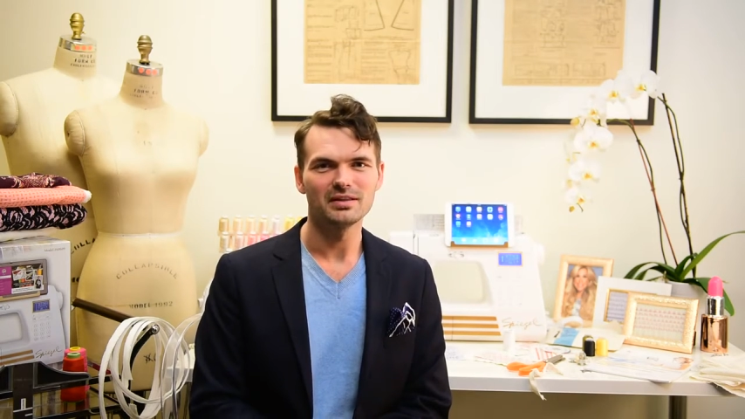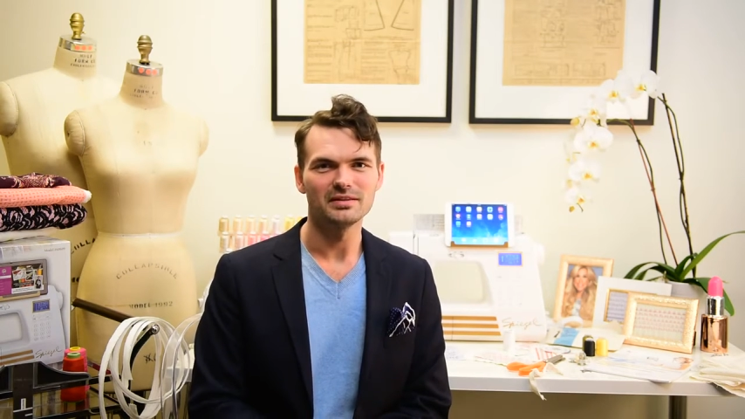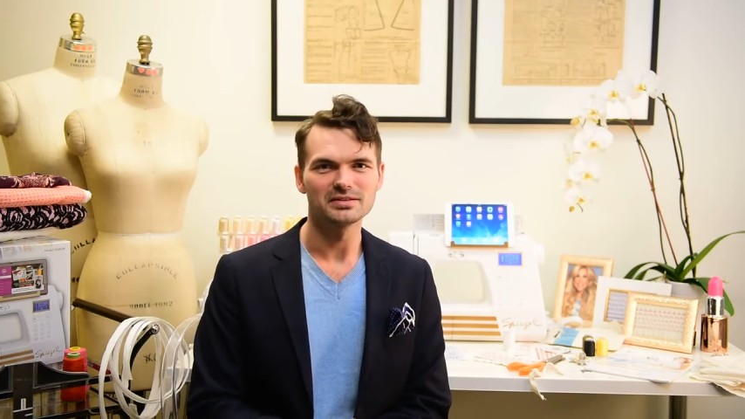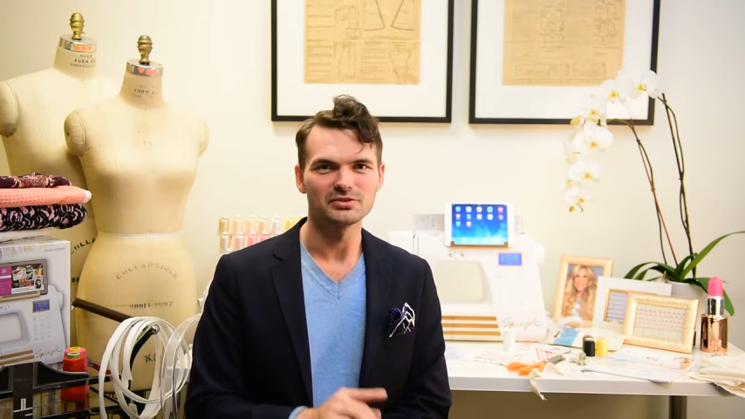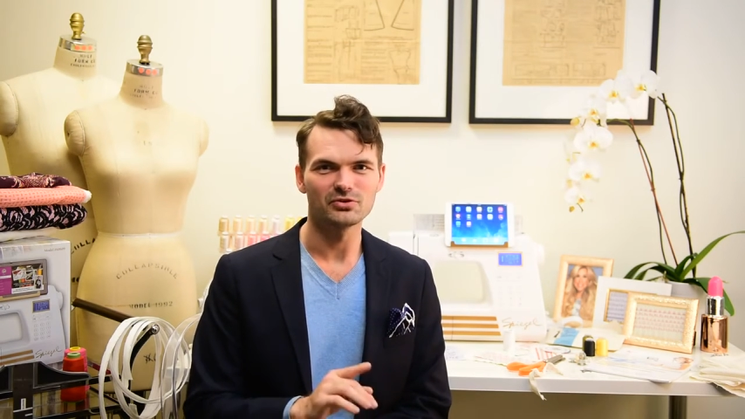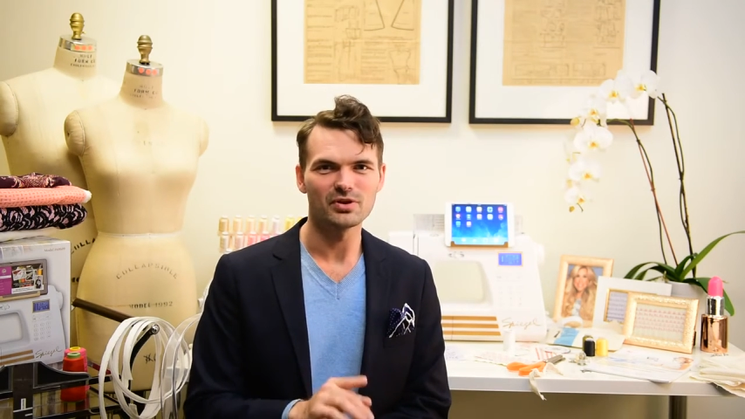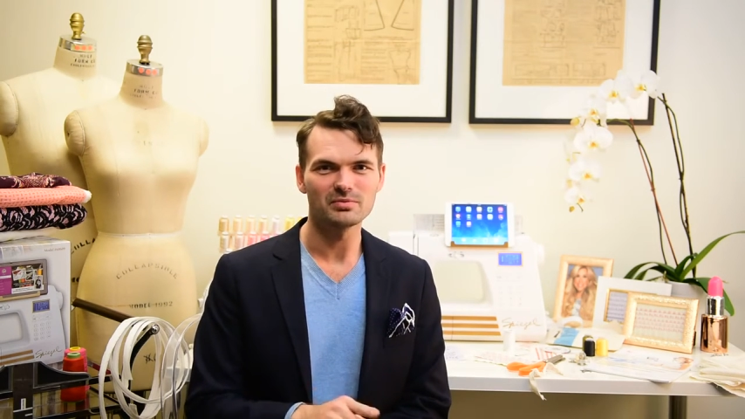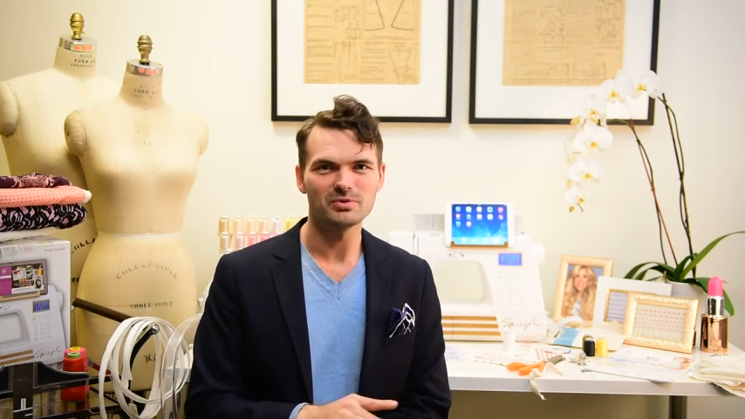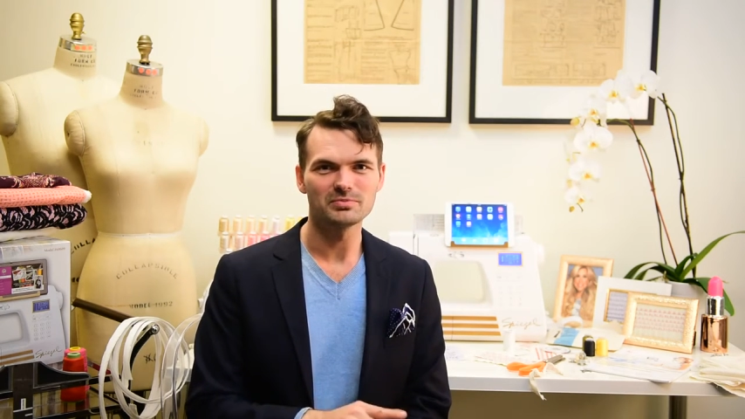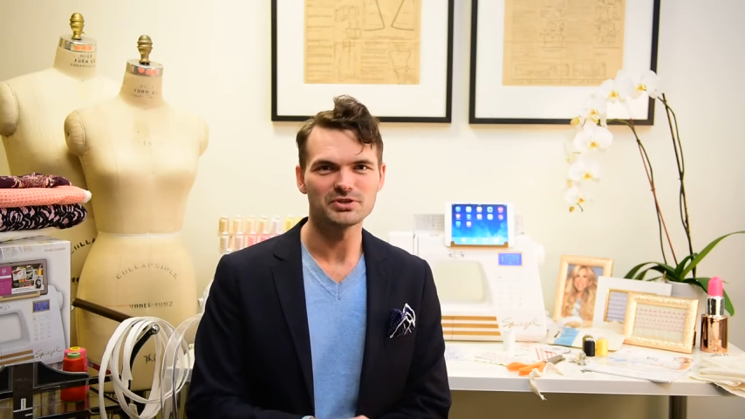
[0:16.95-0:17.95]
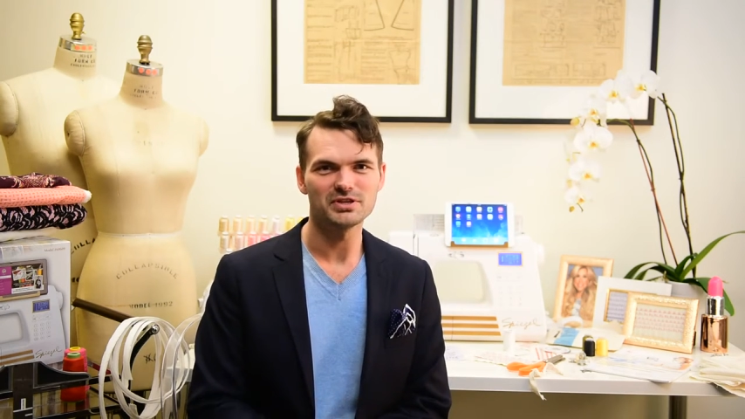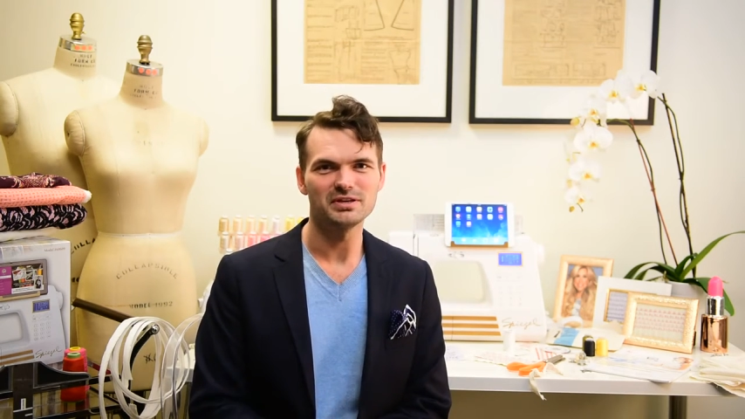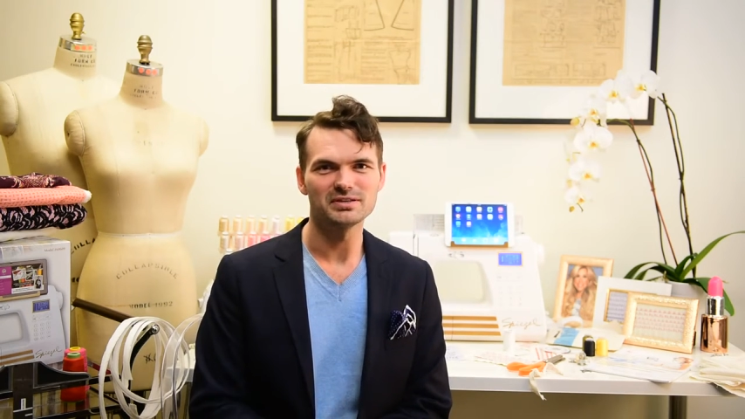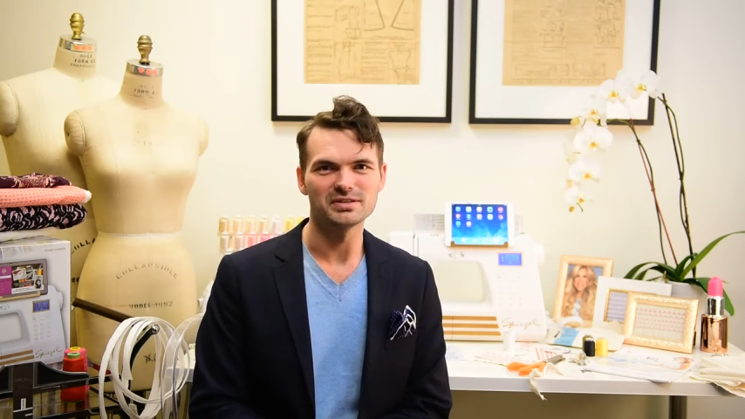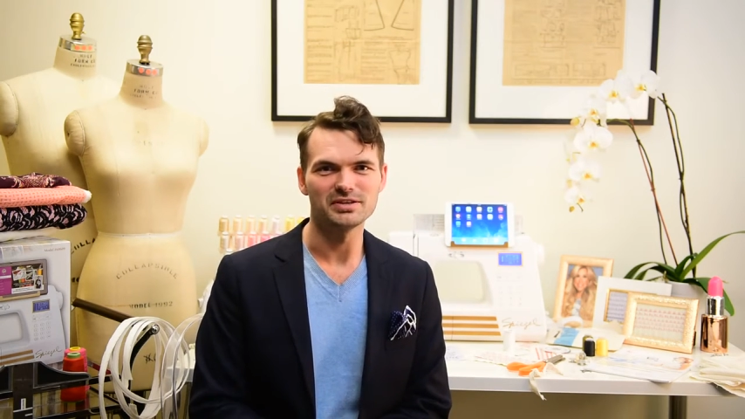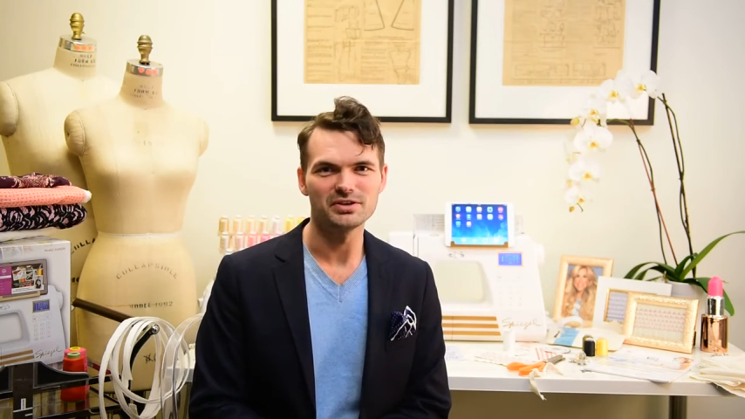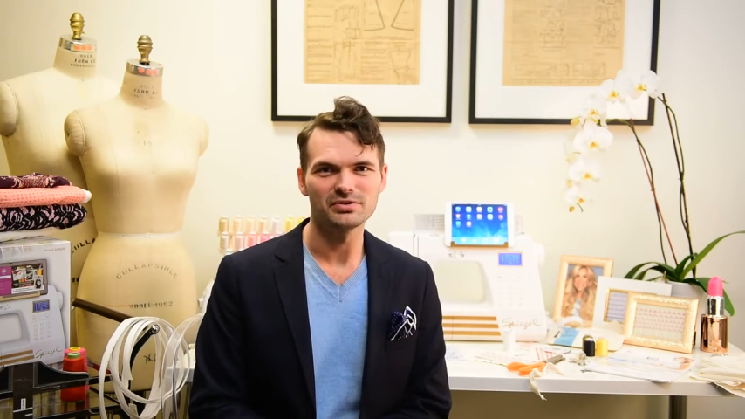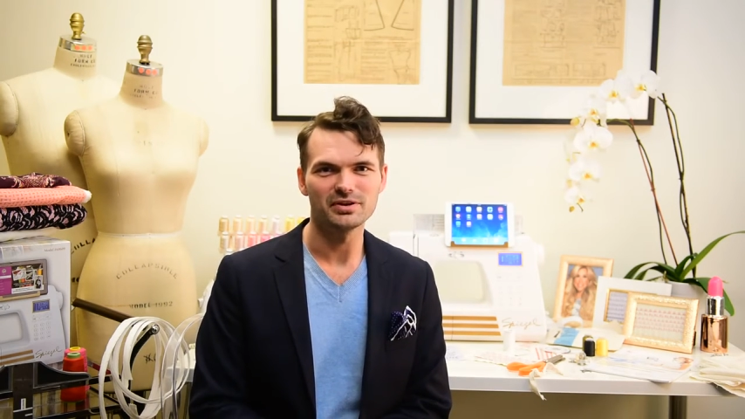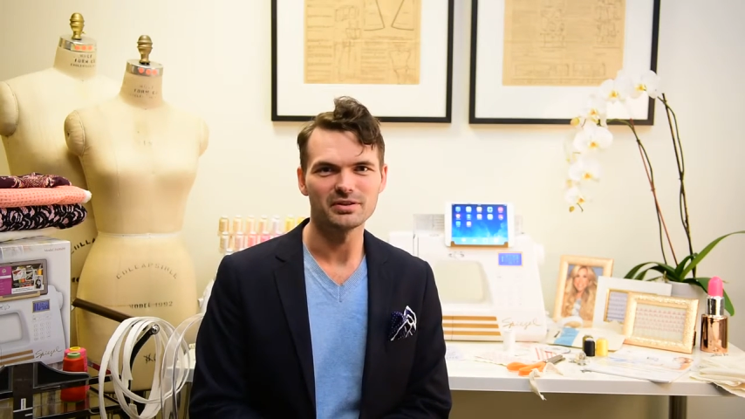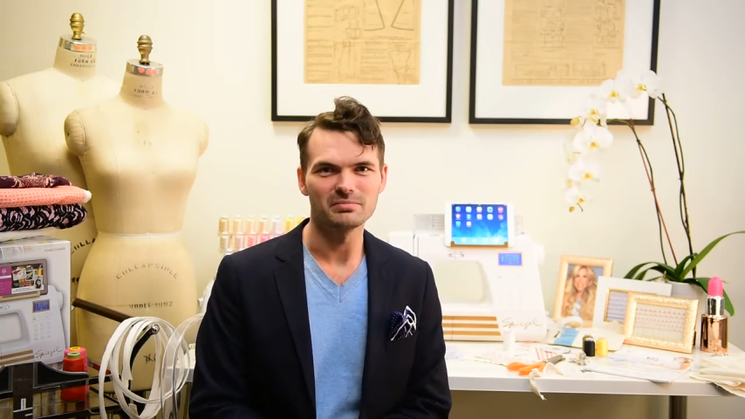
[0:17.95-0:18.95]
This incredible machine is a
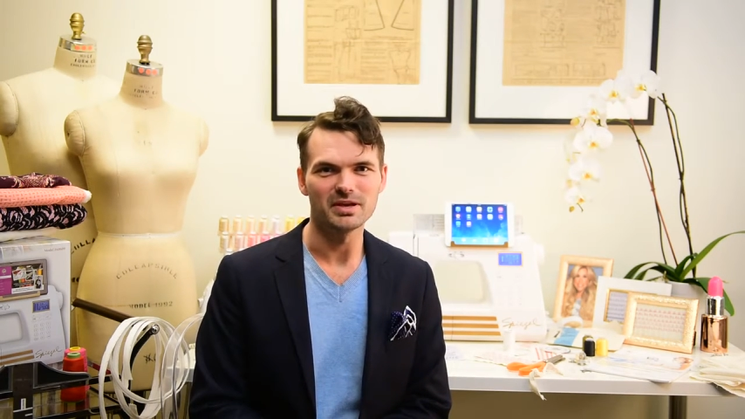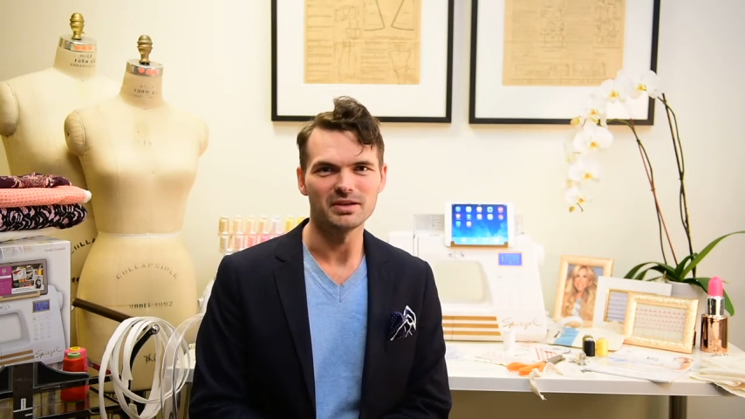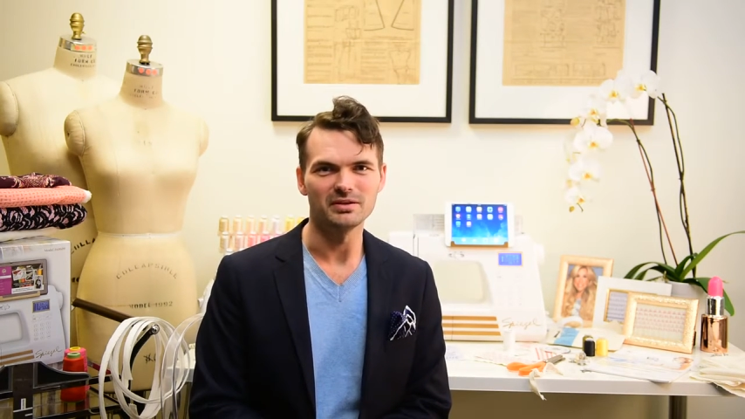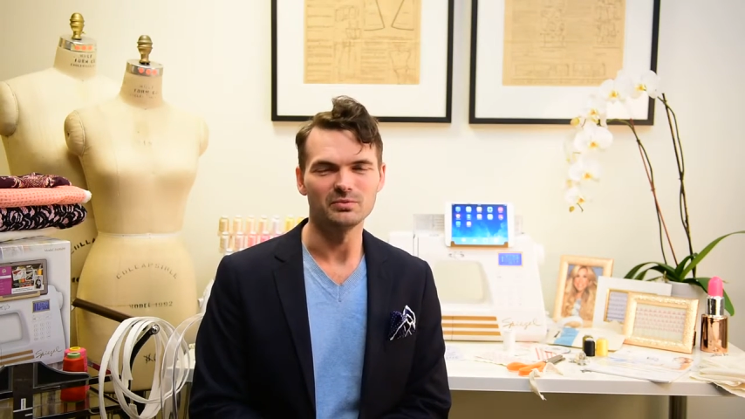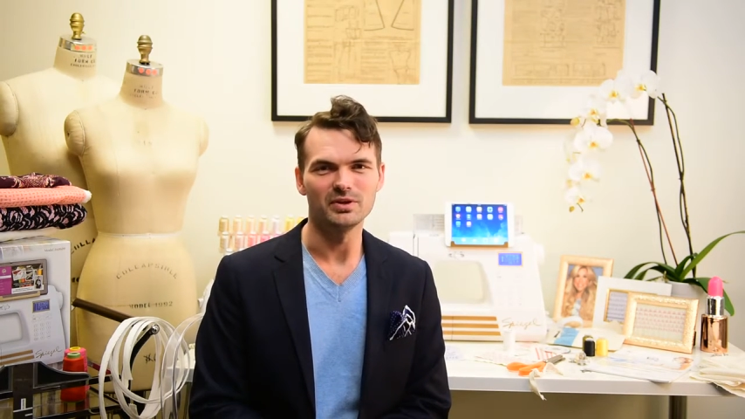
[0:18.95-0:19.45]
year in the making.